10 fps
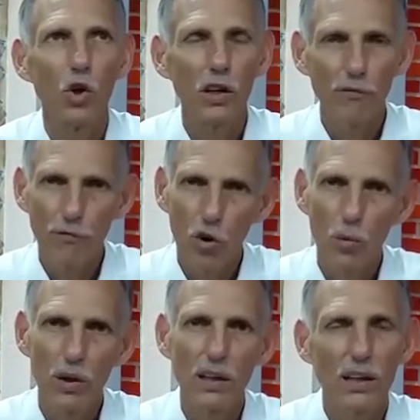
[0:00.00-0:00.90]
going
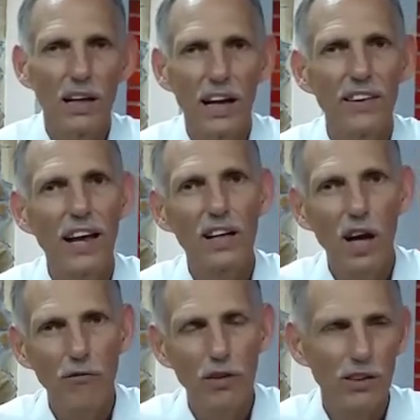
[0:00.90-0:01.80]
forward in
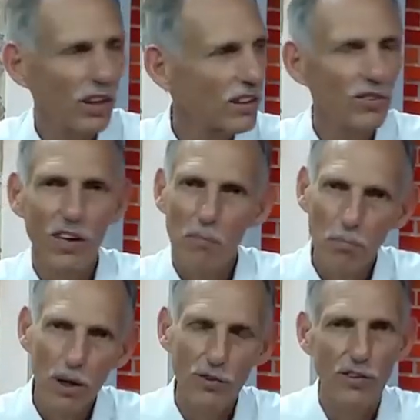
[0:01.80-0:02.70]
that confidence that the
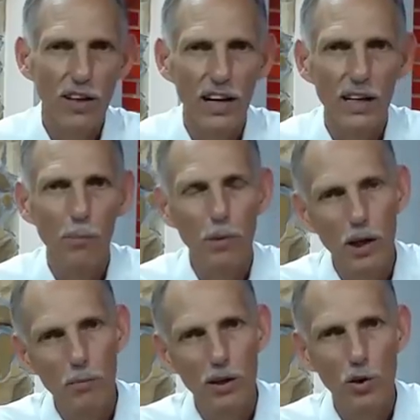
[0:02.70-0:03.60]
same presence that
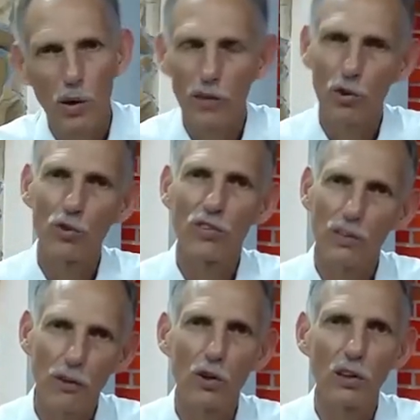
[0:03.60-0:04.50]
accompanied me throughout those
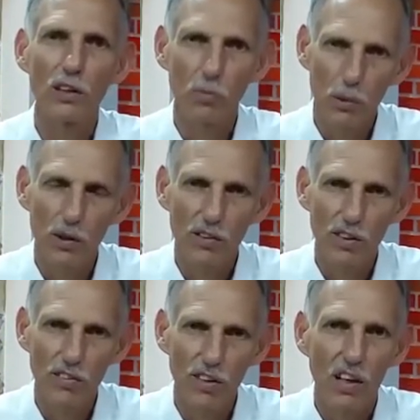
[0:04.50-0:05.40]
difficult
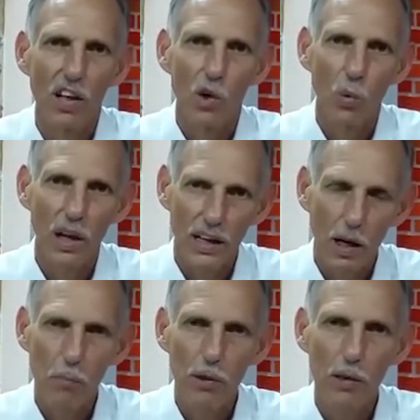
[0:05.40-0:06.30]
experiences will
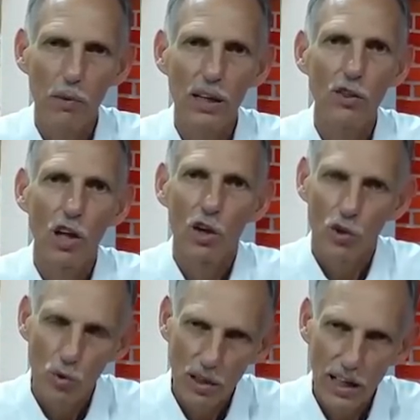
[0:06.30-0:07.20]
accompany me
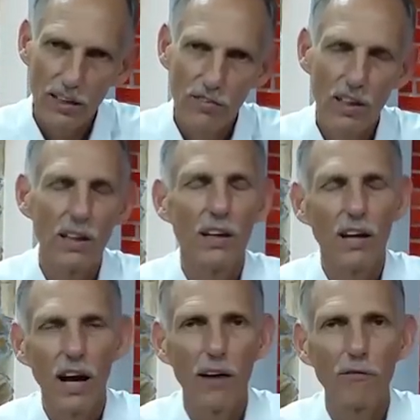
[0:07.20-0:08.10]
through the next
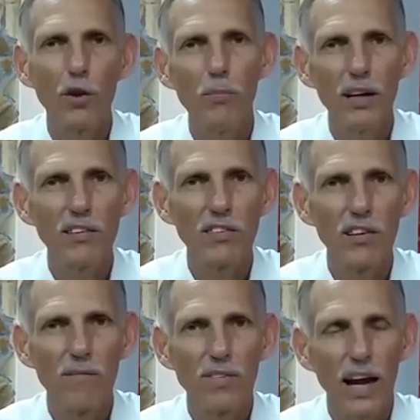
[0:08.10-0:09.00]
few
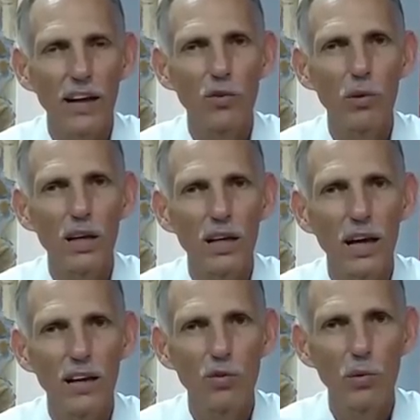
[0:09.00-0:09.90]
months as
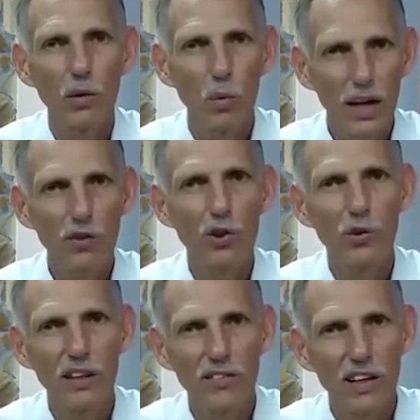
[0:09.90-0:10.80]
we wade
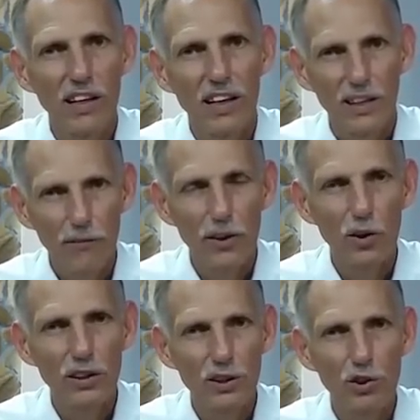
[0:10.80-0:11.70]
through these
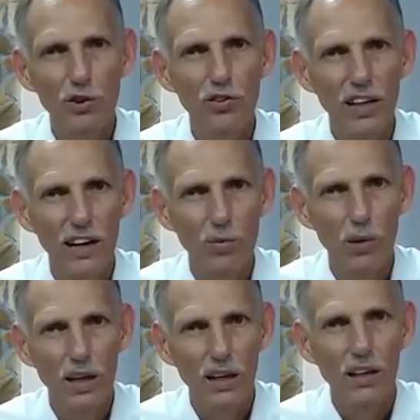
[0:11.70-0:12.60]
difficult issues and
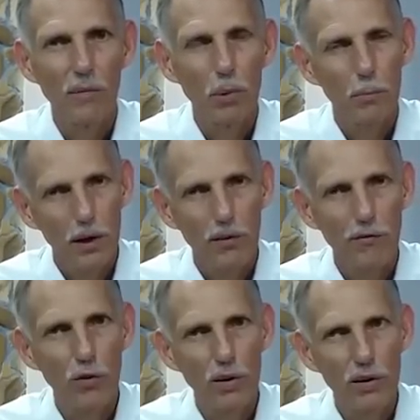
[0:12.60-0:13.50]
as we
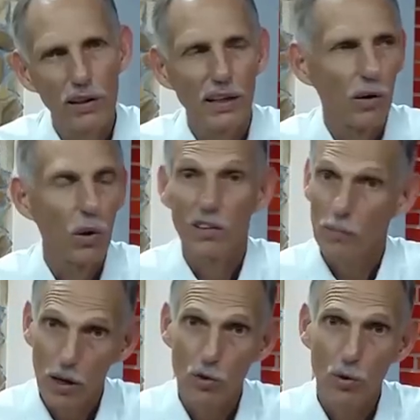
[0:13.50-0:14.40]
prepare for what
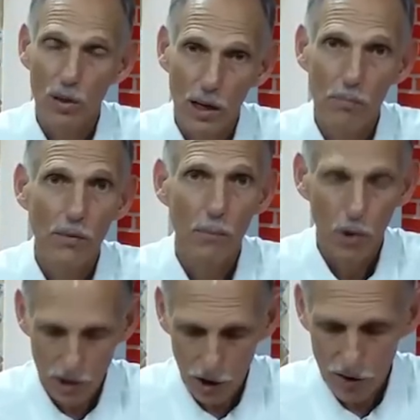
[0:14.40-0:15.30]
is about to come
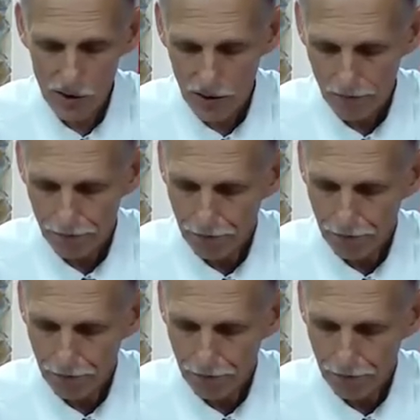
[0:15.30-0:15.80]
upon the earth.